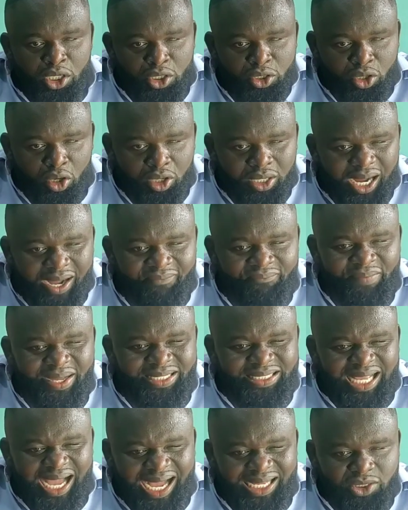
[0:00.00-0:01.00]
your
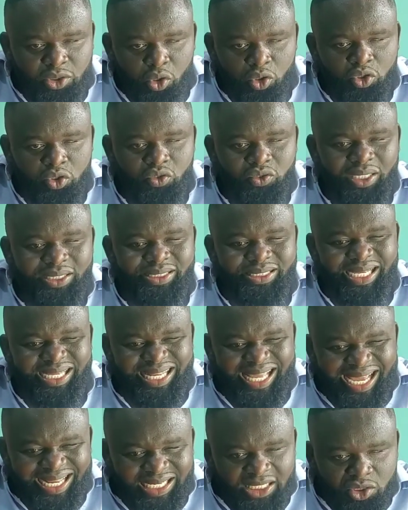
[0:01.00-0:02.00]
government has constructed
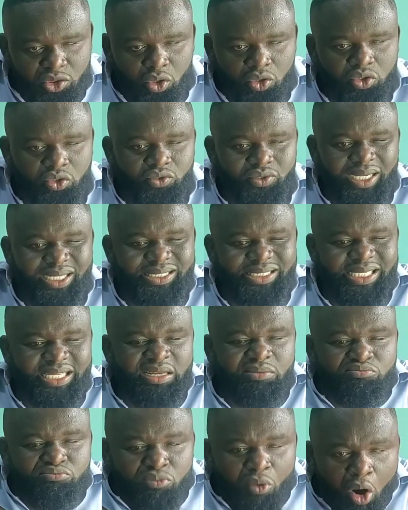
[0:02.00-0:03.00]
and is
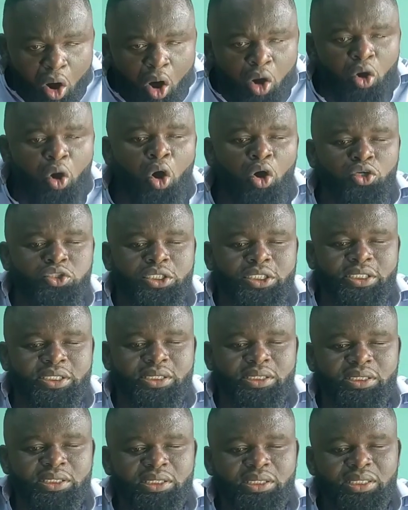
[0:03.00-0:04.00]
constructing more courts
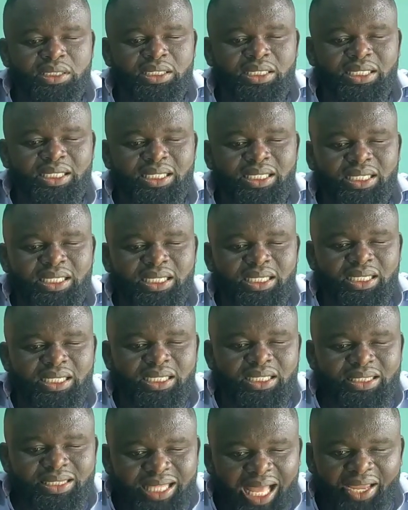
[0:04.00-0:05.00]

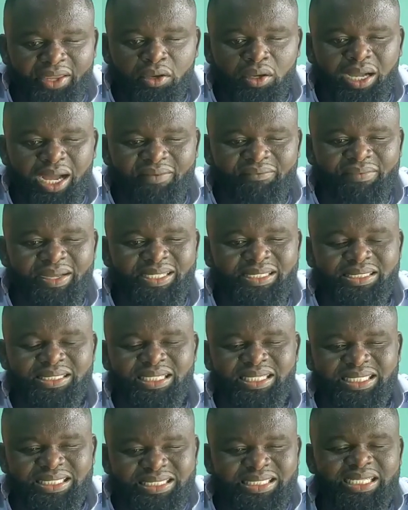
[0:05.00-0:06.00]
than your government
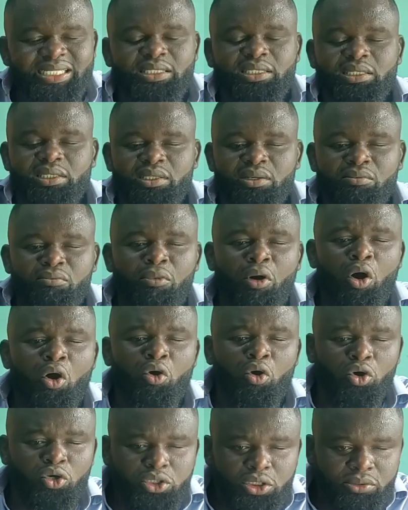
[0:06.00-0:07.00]
did? More
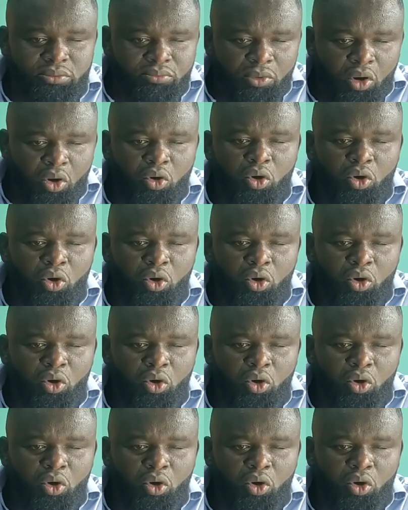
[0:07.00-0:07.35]
courts, more